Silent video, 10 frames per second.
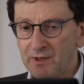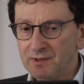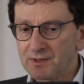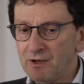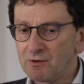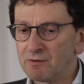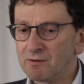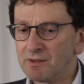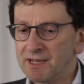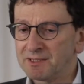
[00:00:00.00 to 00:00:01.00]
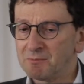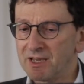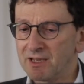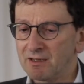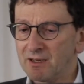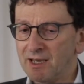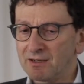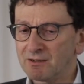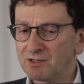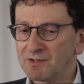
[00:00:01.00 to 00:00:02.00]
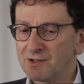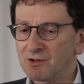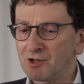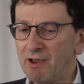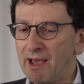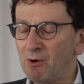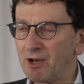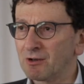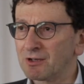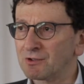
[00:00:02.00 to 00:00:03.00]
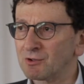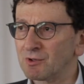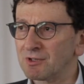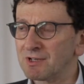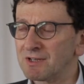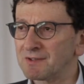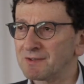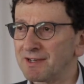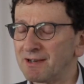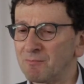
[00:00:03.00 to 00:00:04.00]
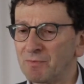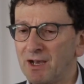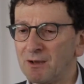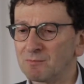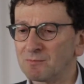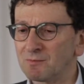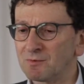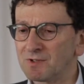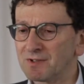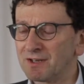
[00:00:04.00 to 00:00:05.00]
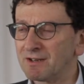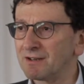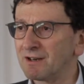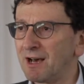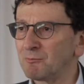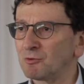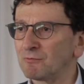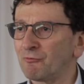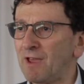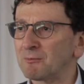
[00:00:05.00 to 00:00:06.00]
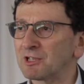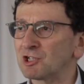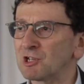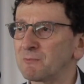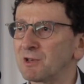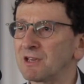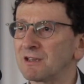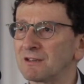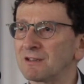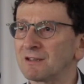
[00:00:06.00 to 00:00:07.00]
So that's me, and just so you know how I got into it, is I'm just a humble family GP